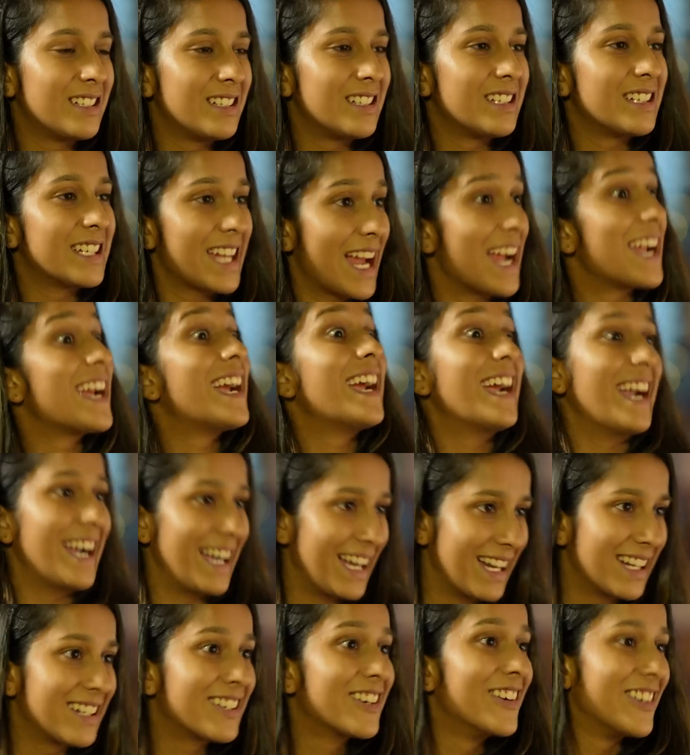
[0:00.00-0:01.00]
Uh, yeah, yeah,
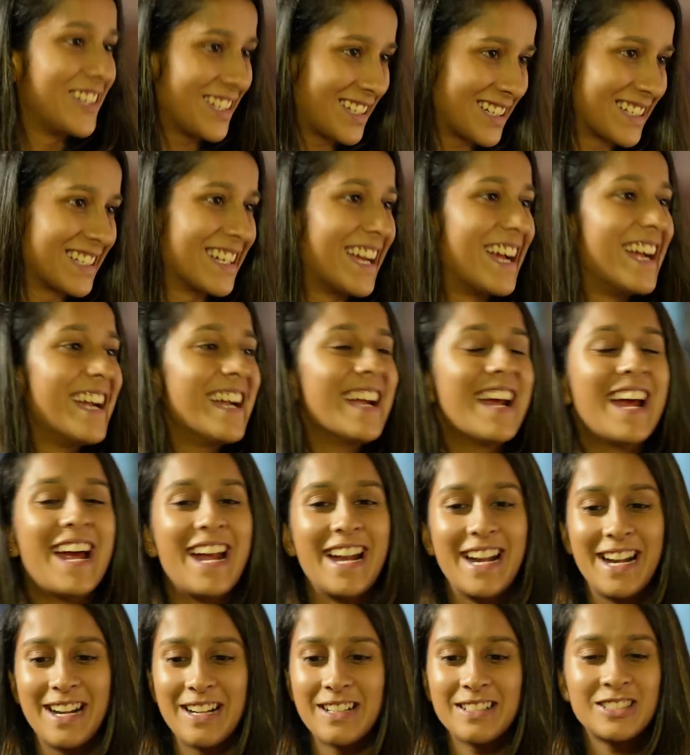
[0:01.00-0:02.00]
yeah. Roti kanai
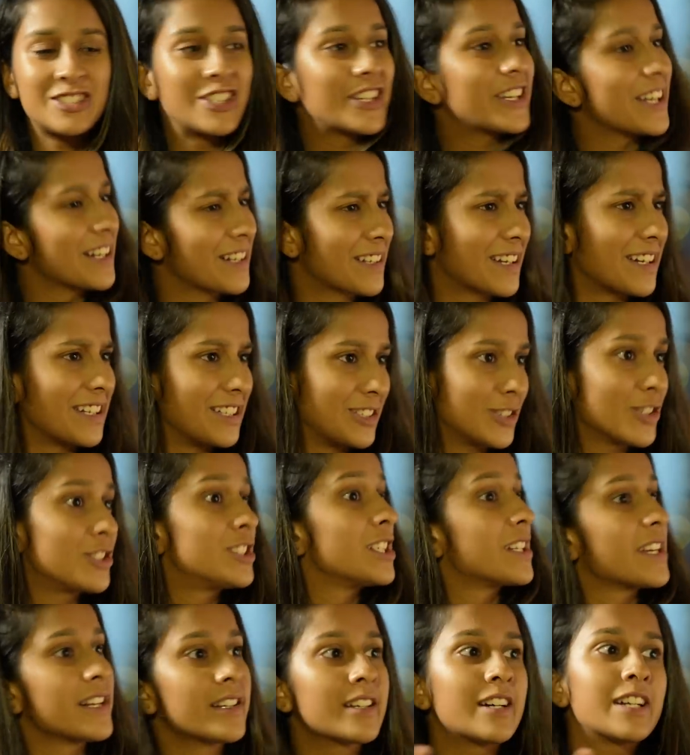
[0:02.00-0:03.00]
yeah. and chicken curry. So
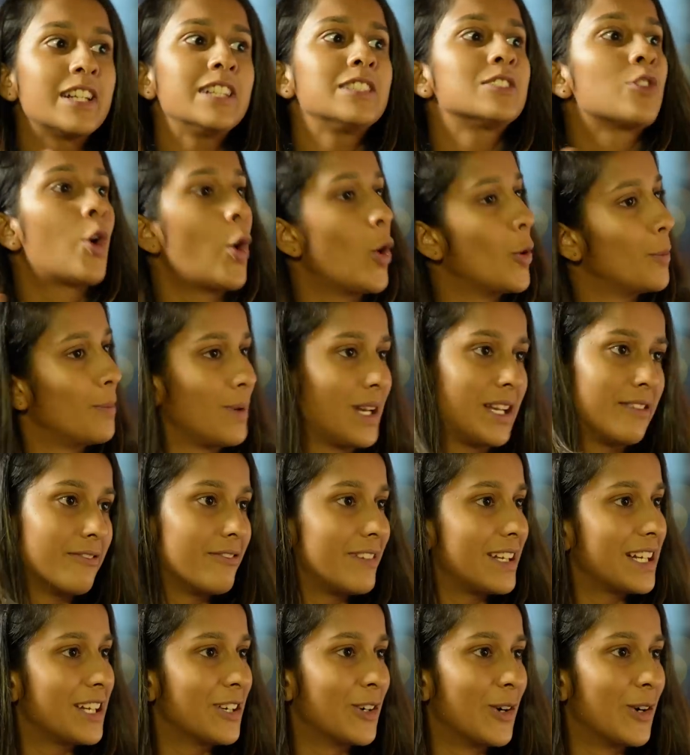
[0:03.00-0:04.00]
chicken curry is homely, very